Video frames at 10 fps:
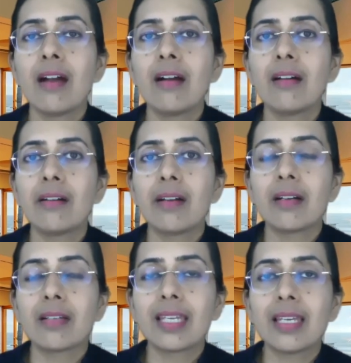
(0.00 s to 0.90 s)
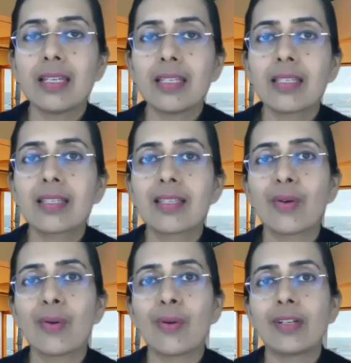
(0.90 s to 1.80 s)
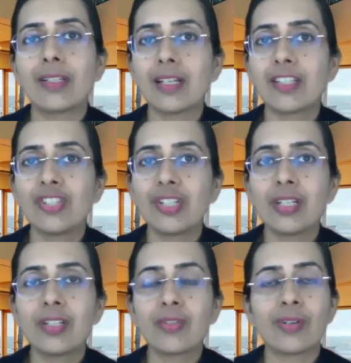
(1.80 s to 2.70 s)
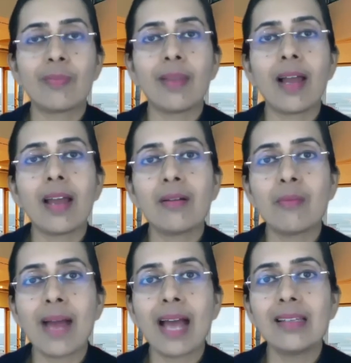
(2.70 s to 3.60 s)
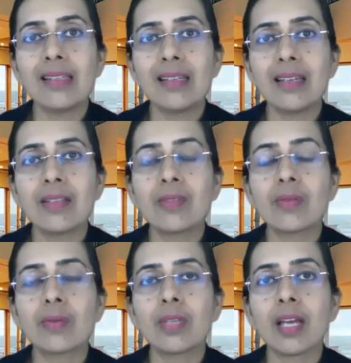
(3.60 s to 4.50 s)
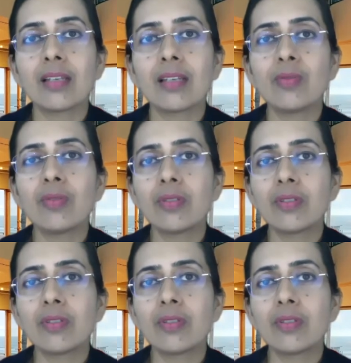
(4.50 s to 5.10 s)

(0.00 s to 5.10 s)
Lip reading: her a kiss or touch it or apply a band-aid so that you